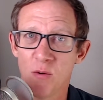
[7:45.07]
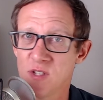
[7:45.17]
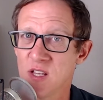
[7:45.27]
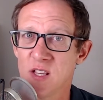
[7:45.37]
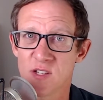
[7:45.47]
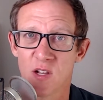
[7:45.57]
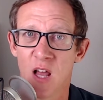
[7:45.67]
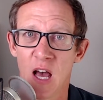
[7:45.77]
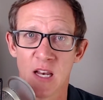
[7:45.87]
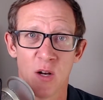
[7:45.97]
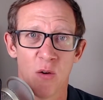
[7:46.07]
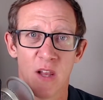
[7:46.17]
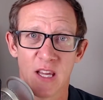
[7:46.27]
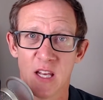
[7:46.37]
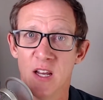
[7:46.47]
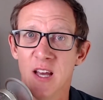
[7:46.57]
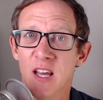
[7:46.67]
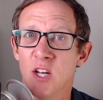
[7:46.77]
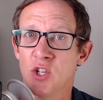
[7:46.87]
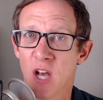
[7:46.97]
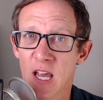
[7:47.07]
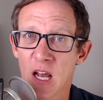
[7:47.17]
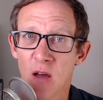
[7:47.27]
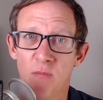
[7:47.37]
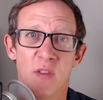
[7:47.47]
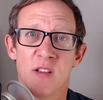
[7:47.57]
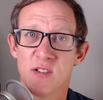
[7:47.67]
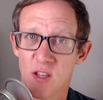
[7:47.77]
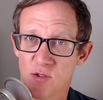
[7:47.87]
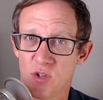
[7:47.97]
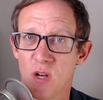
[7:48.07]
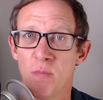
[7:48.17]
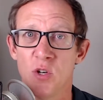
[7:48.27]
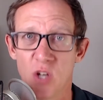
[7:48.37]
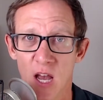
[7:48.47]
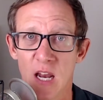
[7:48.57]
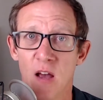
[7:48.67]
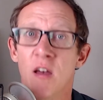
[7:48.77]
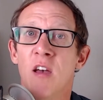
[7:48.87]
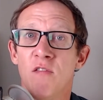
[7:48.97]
We see this a lot, you know, like in China, the censorship in China,